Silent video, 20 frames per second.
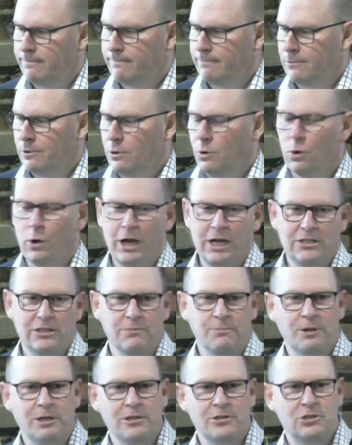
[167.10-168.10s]
Or has it
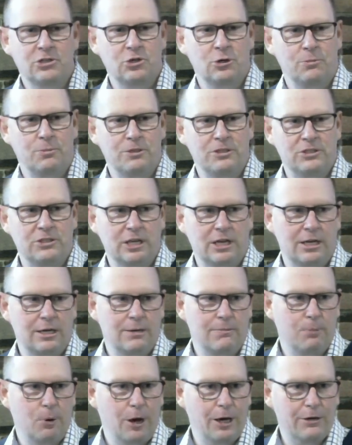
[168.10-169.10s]
been superseded
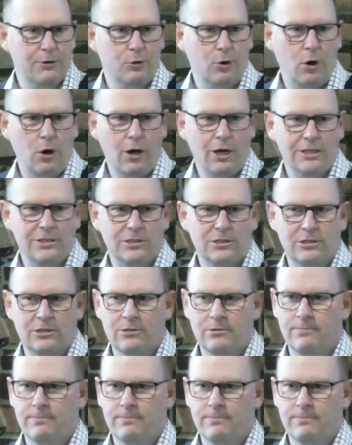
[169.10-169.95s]
by Christ?